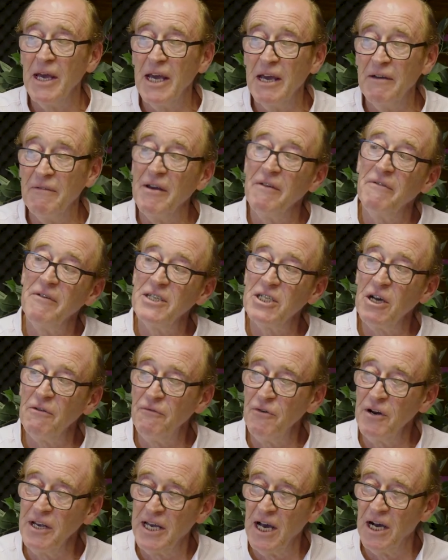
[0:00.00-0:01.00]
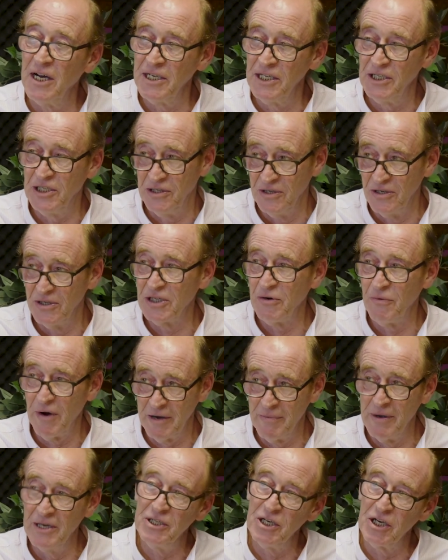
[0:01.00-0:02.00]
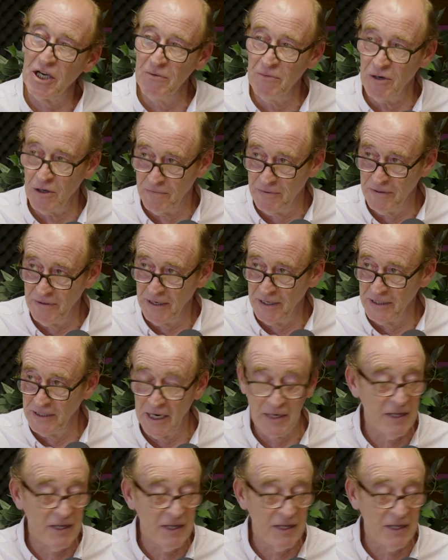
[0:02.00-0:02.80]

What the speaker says: If he's offering guided tours, I recommend you come up, and